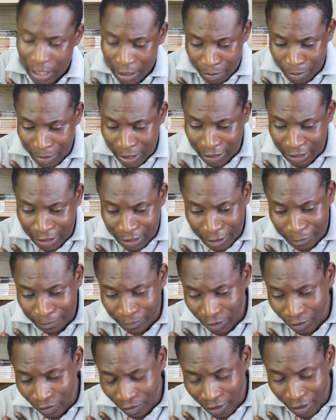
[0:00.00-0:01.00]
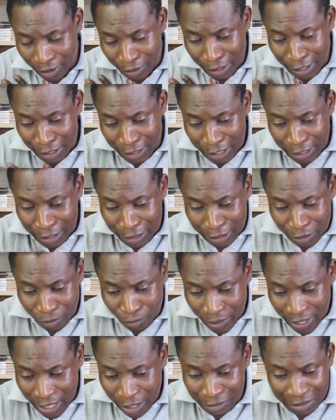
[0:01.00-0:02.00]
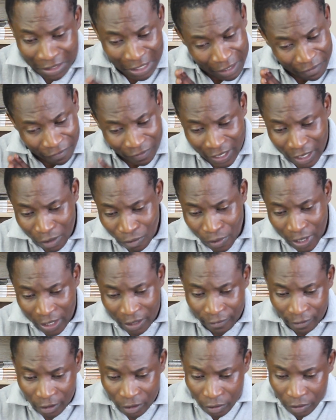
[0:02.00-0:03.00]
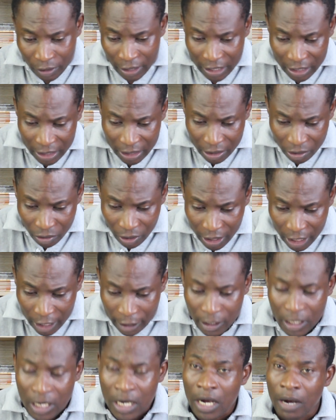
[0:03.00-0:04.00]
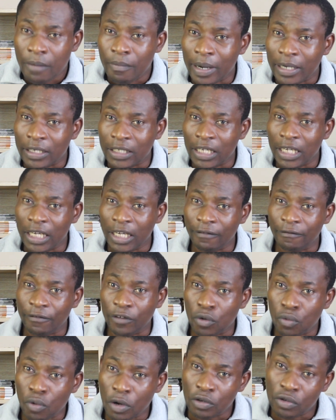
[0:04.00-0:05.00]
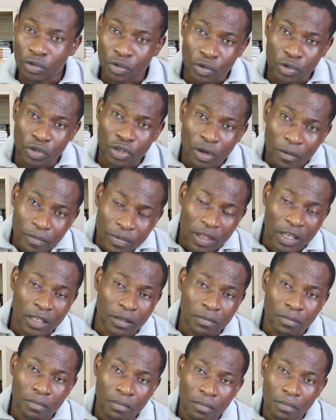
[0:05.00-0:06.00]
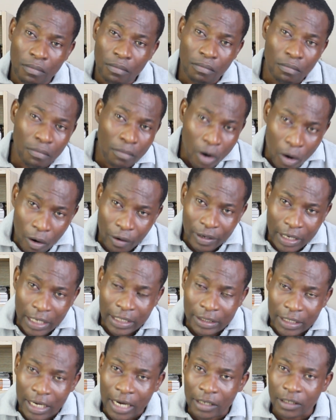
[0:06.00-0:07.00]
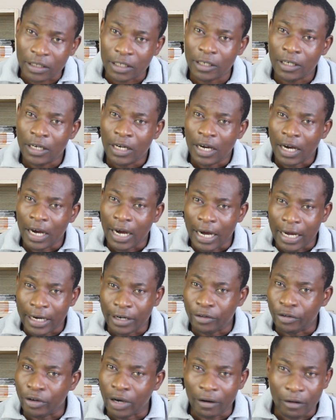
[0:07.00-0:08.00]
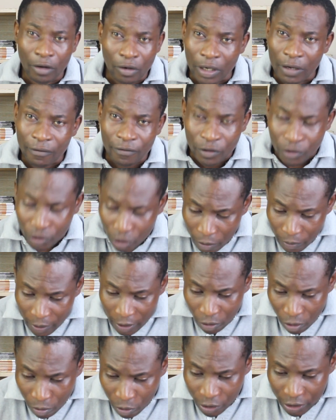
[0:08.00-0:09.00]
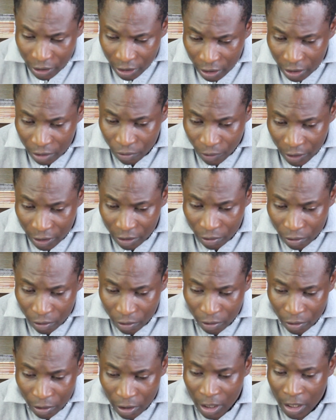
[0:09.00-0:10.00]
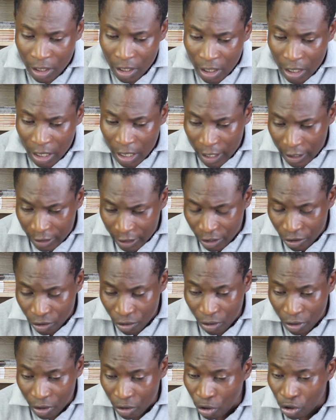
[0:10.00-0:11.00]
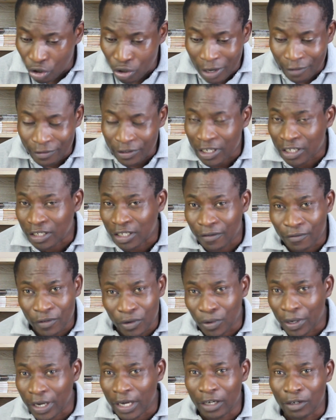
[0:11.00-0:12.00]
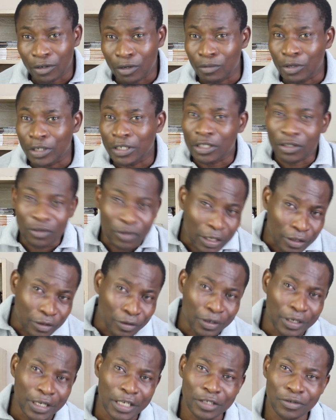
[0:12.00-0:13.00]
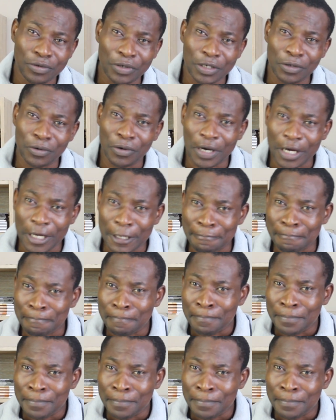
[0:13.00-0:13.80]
but you think that that is the way out. If that works for you, that is okay. But if you want to do something more than that, and you are looking for a job and nobody is ready to take you on, or you have sent everywhere and nobody is trying to connect you anywhere,